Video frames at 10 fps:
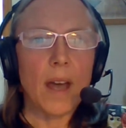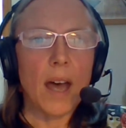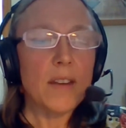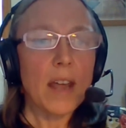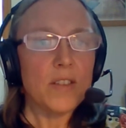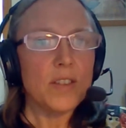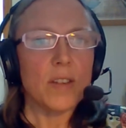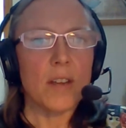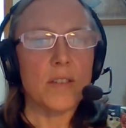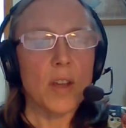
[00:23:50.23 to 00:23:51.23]
And
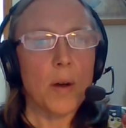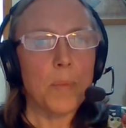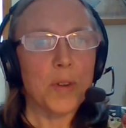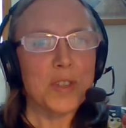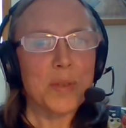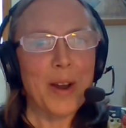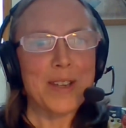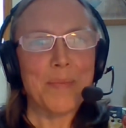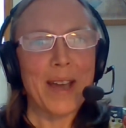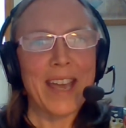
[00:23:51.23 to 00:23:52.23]
so I'm not
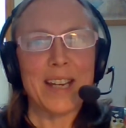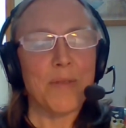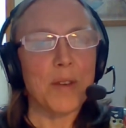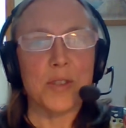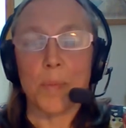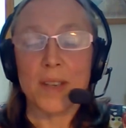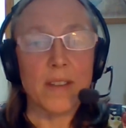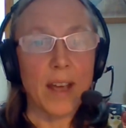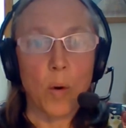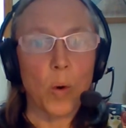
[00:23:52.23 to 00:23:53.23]
surprised by any of those topics,
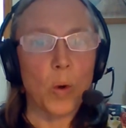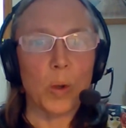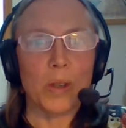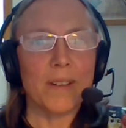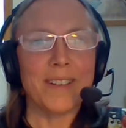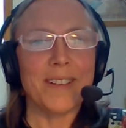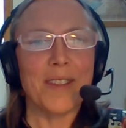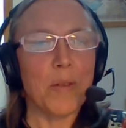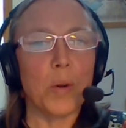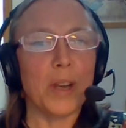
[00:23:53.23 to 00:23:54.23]
and they're
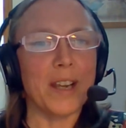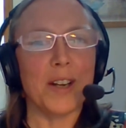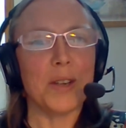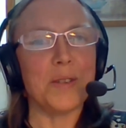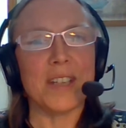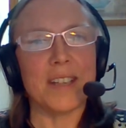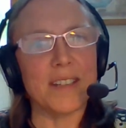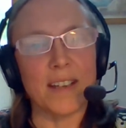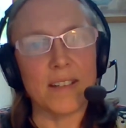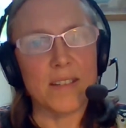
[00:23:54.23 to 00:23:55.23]
all included
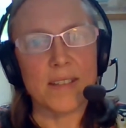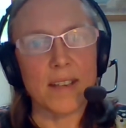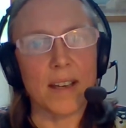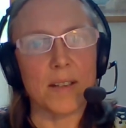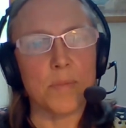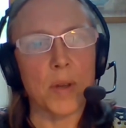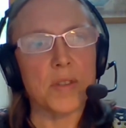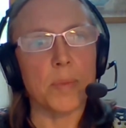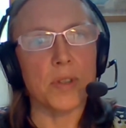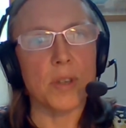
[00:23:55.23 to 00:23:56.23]
and
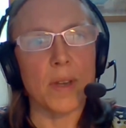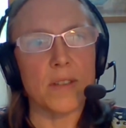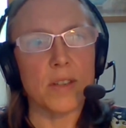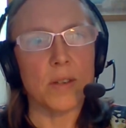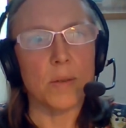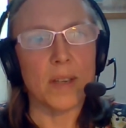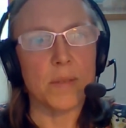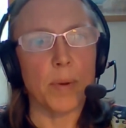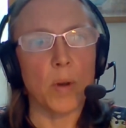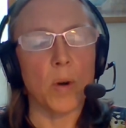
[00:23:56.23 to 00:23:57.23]
possible to
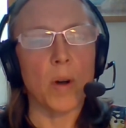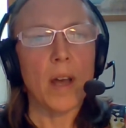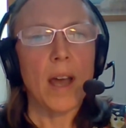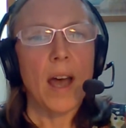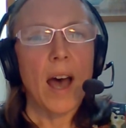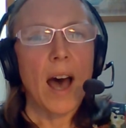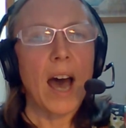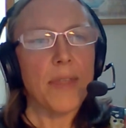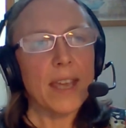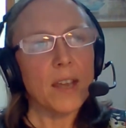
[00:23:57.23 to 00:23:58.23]
explore.
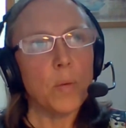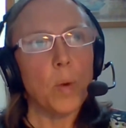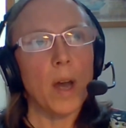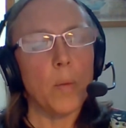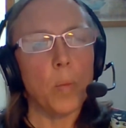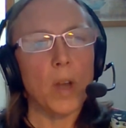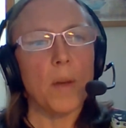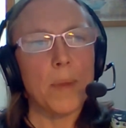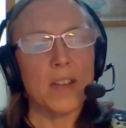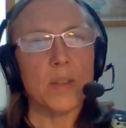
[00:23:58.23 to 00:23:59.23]
I think
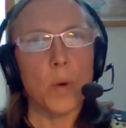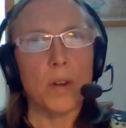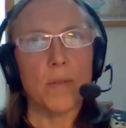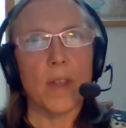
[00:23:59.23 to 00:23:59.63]
going back to one of